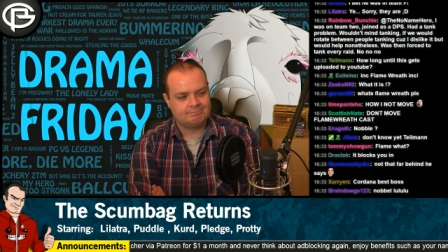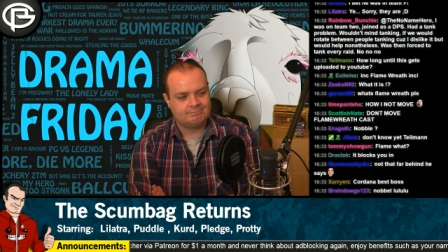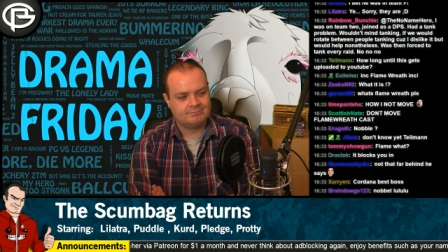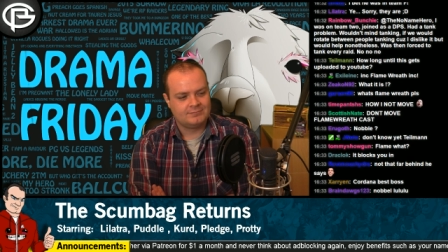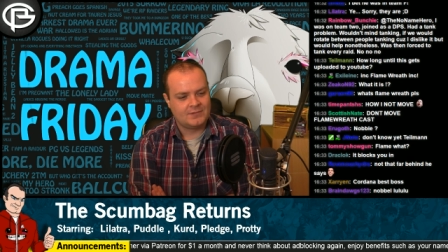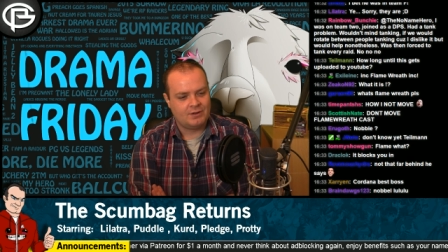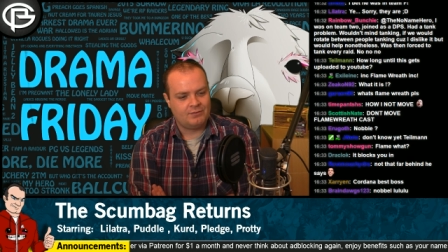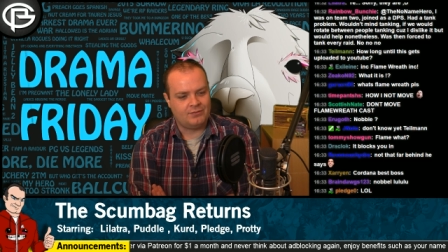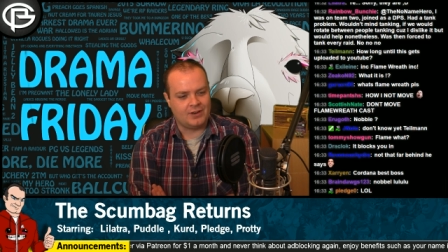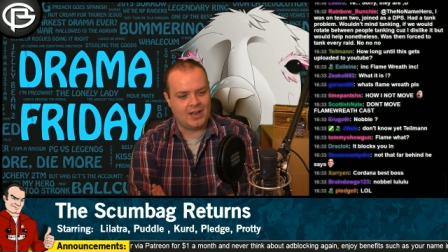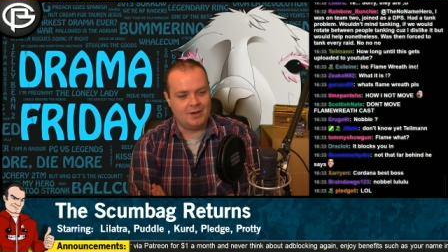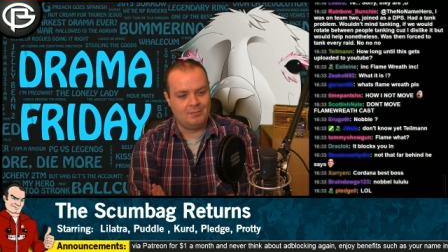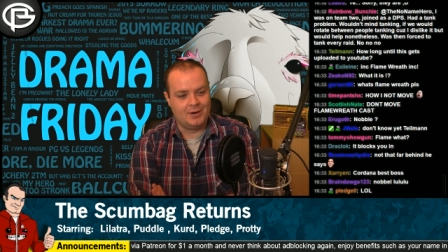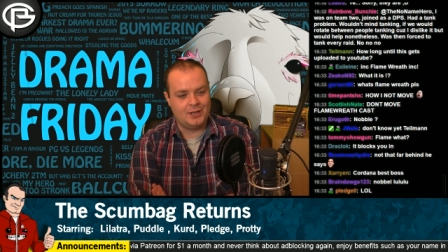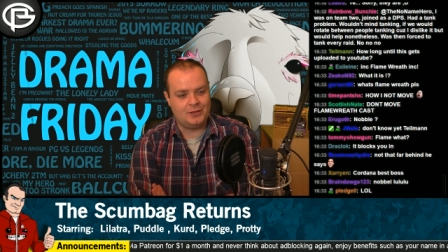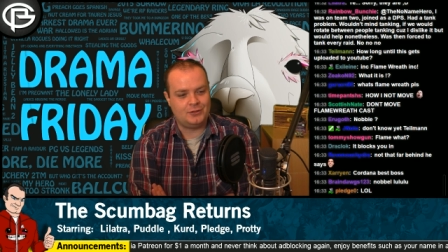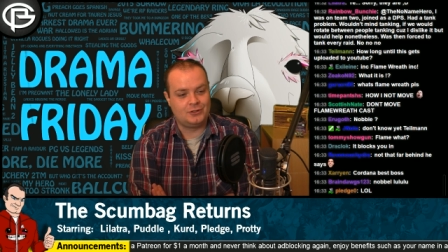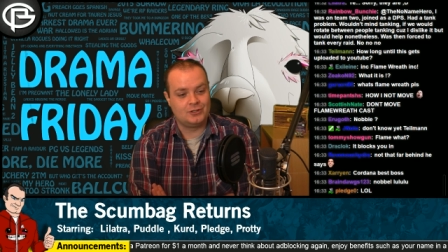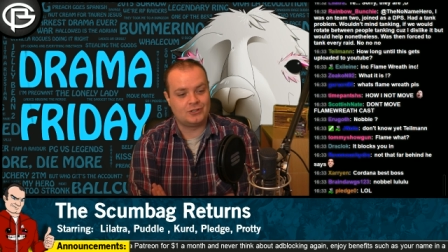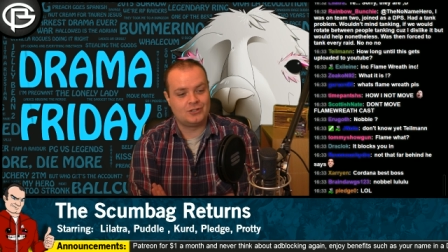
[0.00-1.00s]
Flame
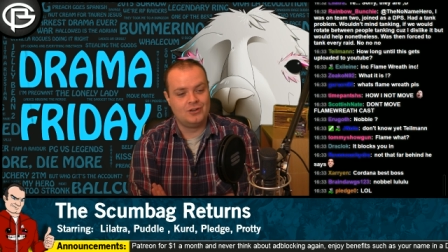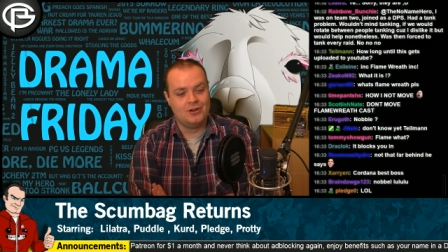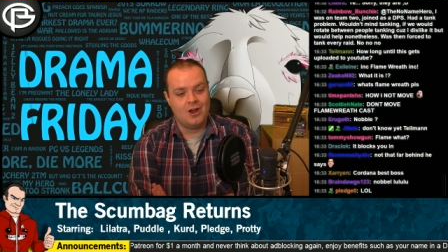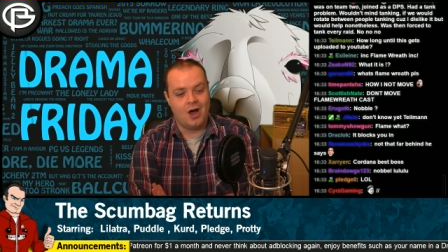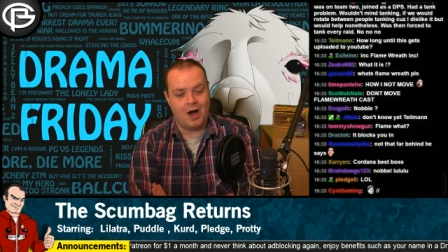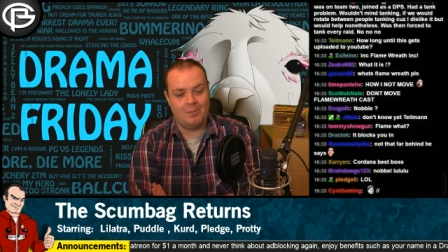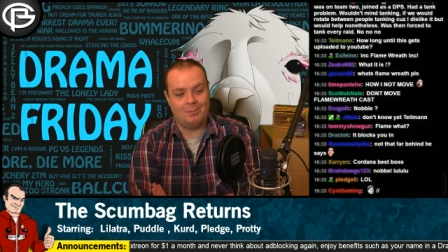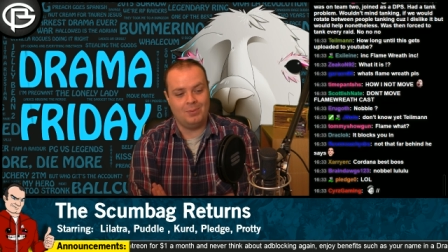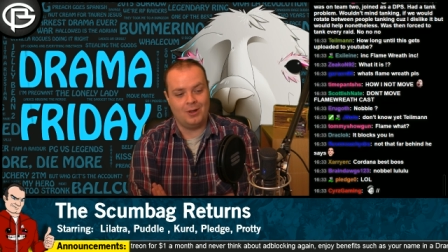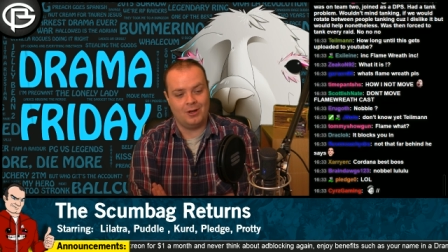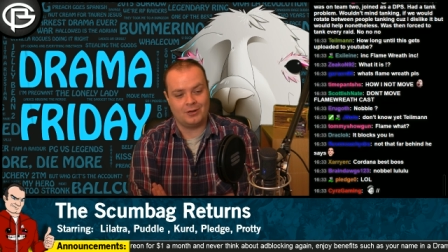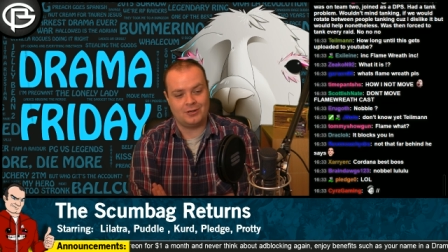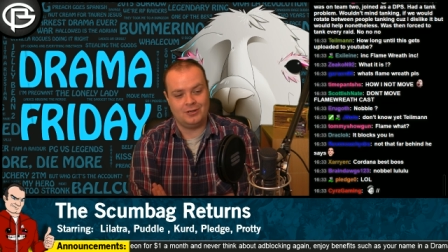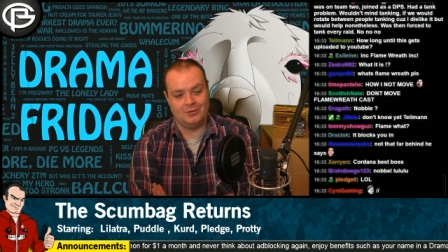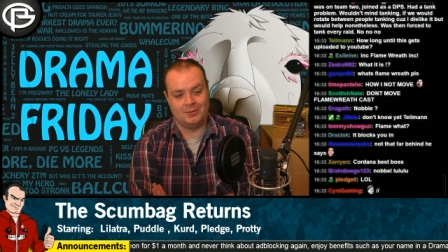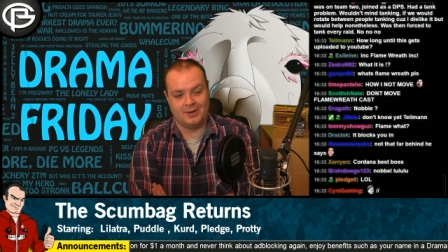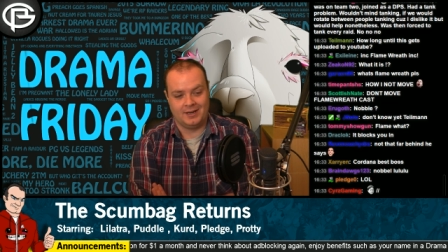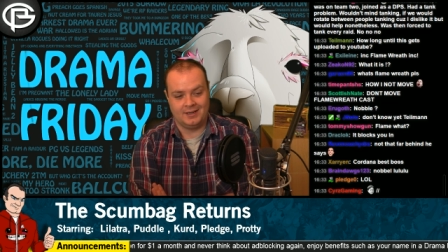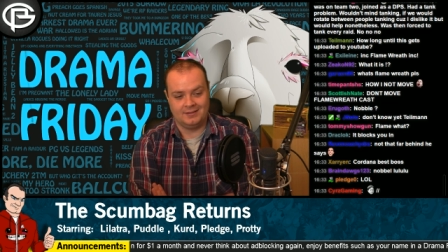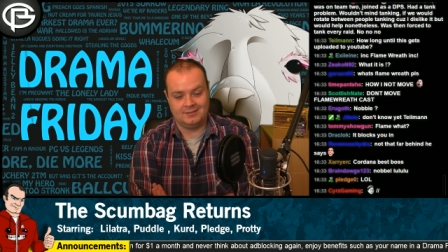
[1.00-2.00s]
Wreath does not block you in.